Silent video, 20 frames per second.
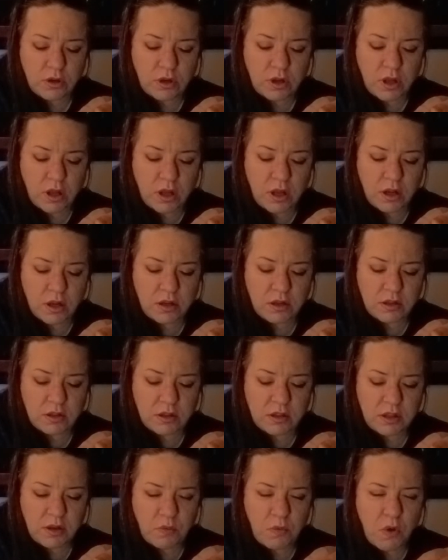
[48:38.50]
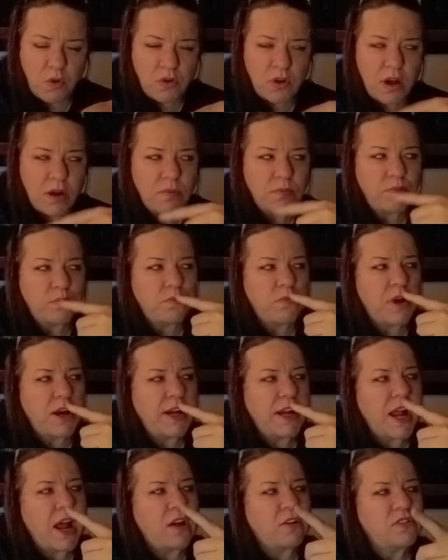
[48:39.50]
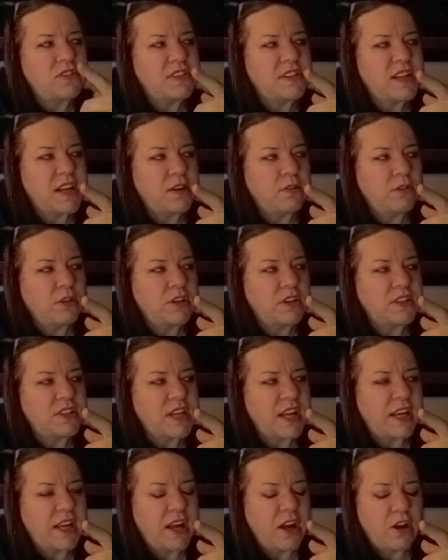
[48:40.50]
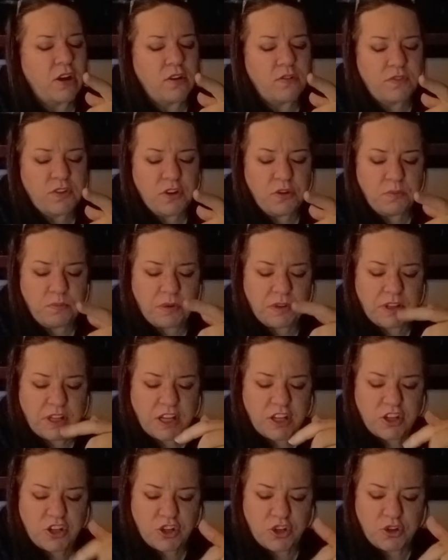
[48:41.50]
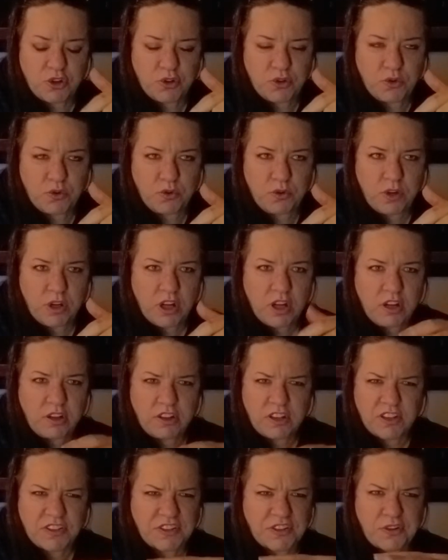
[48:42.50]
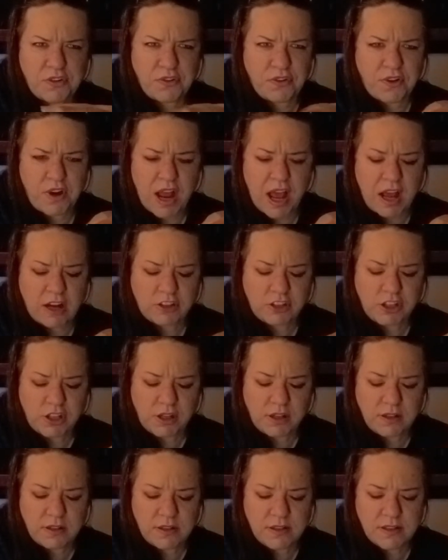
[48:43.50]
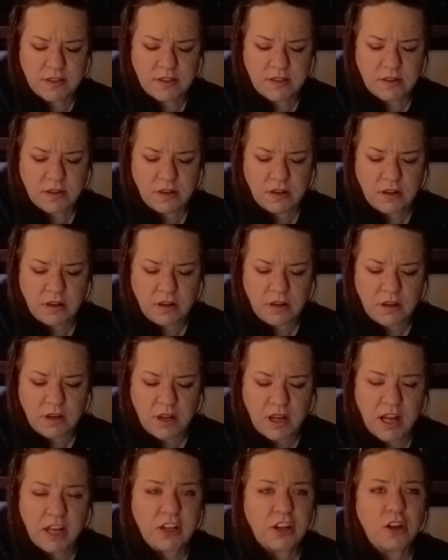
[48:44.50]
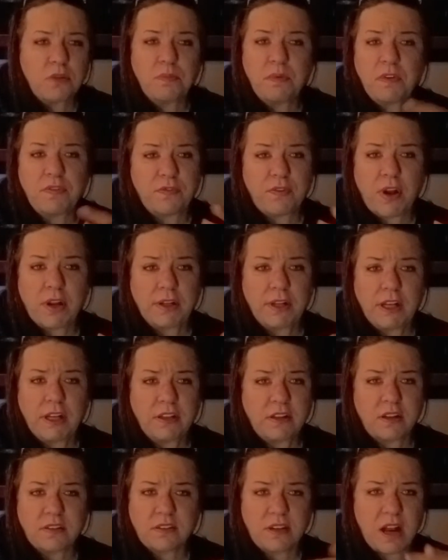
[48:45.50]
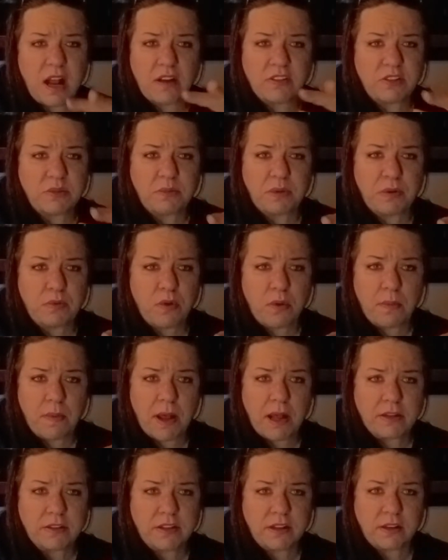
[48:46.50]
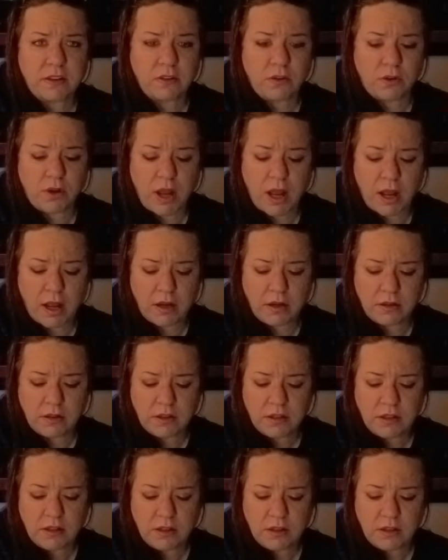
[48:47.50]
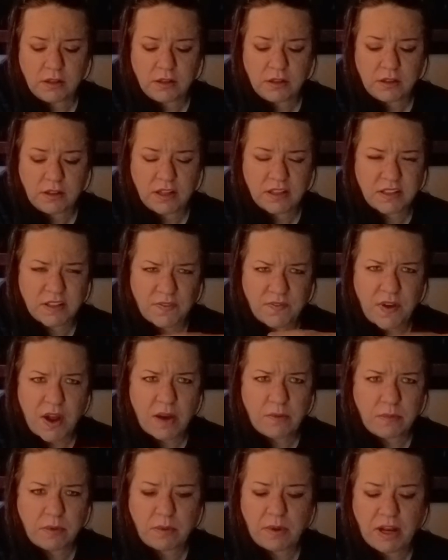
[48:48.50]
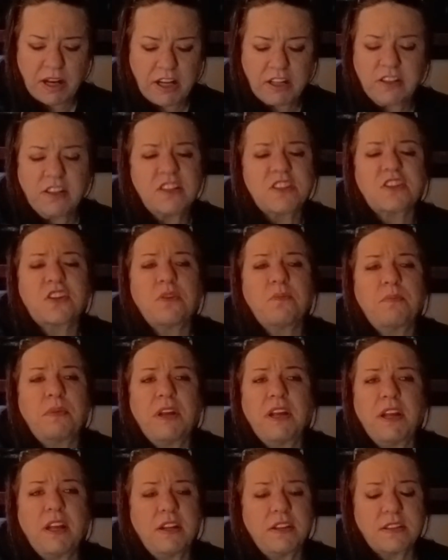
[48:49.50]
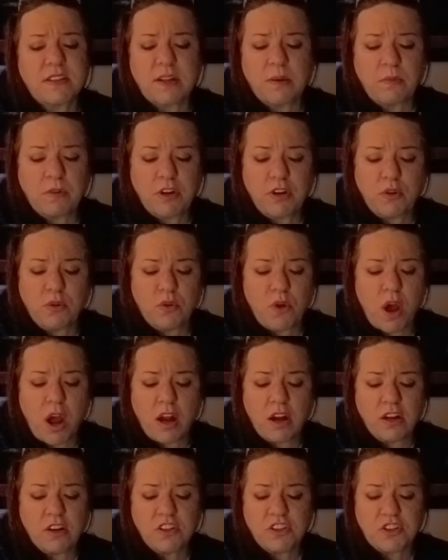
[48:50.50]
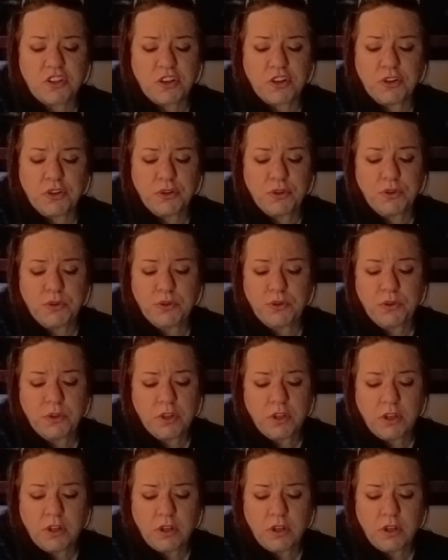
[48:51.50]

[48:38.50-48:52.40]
they won't come right out and say I'm going to take care of you, but they do just through their actions. And it could be friendly. It doesn't have to be romantic, okay? That's the vibe I'm getting. This could be someone who hires you